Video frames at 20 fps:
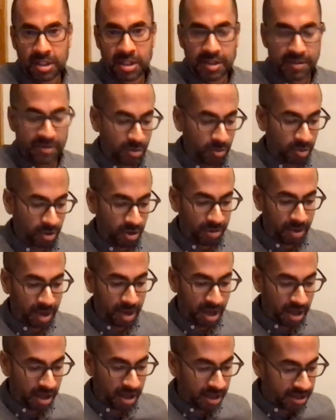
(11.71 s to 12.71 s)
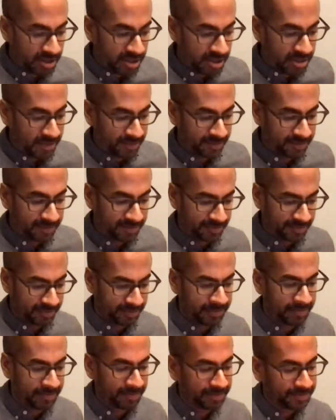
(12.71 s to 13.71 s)
Leave the World Behind.
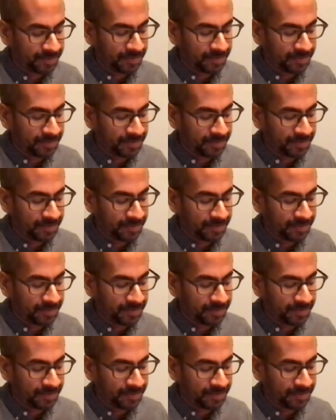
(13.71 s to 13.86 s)
In